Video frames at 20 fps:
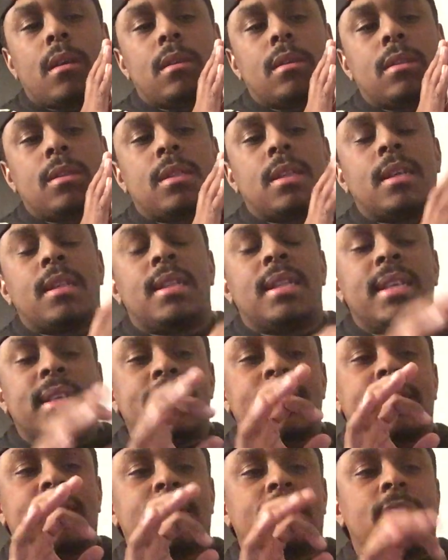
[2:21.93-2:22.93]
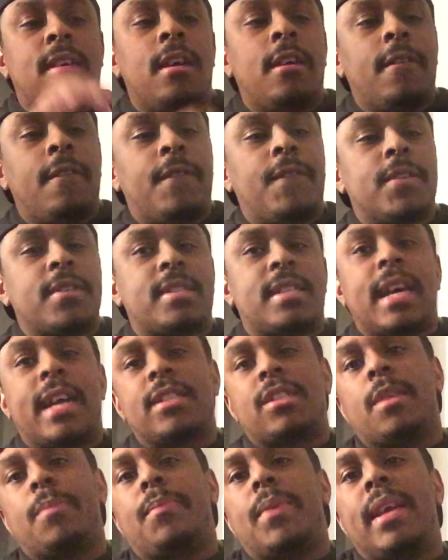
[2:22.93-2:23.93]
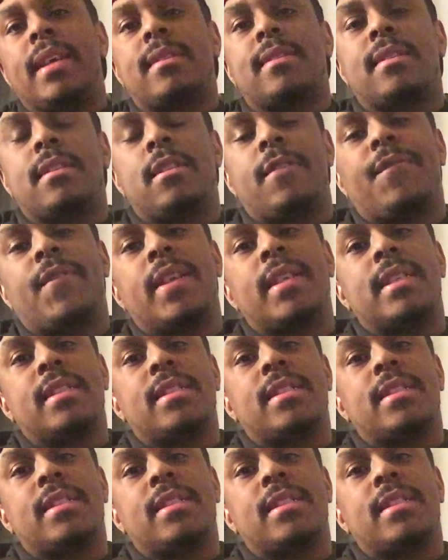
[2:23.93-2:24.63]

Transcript: The list for Sasha Banks to defend the